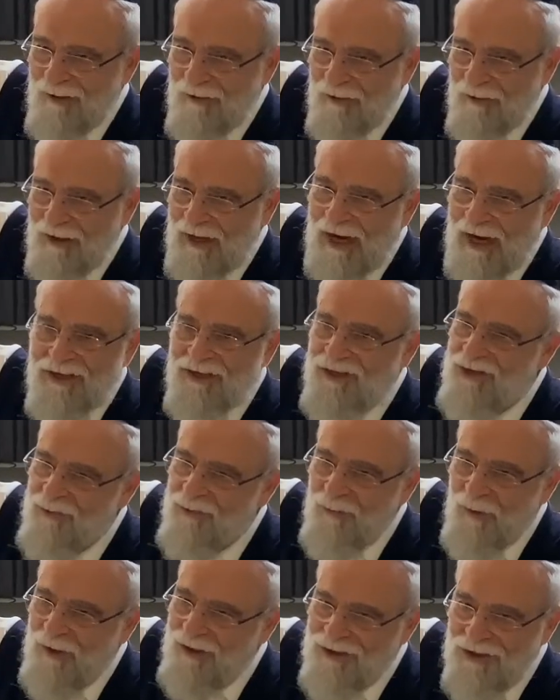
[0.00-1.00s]
God just
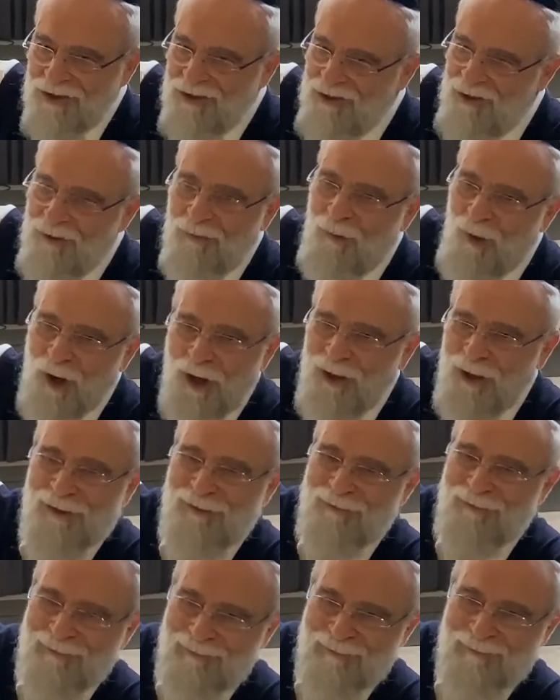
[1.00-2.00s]
wants us to walk,
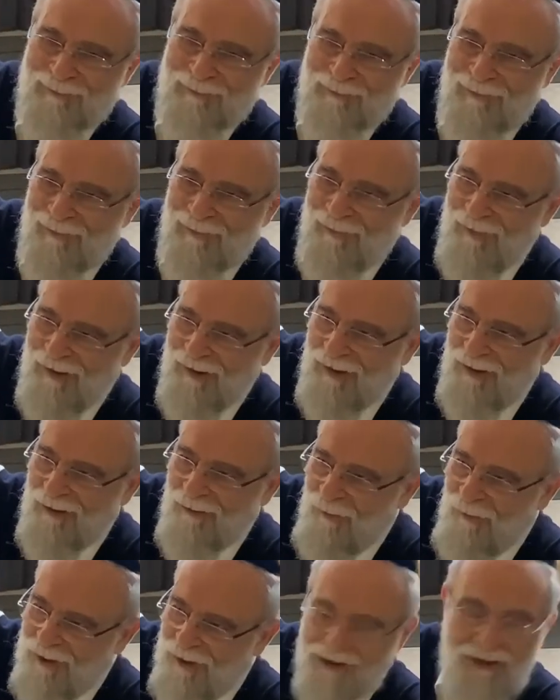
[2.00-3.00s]

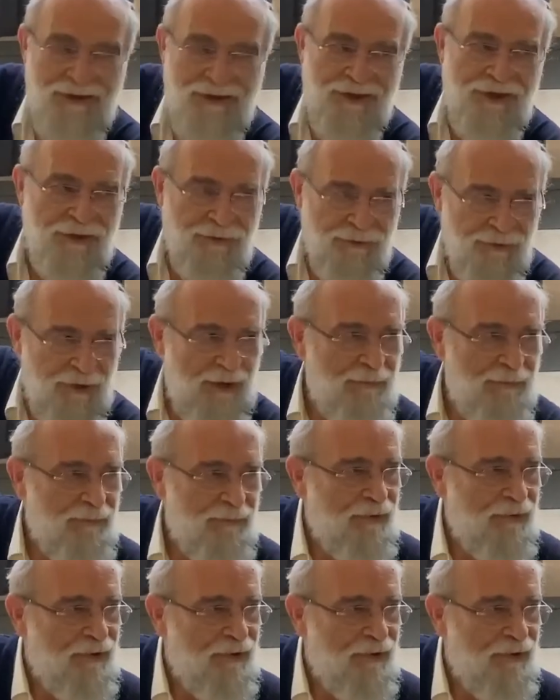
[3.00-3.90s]
wants us to dream,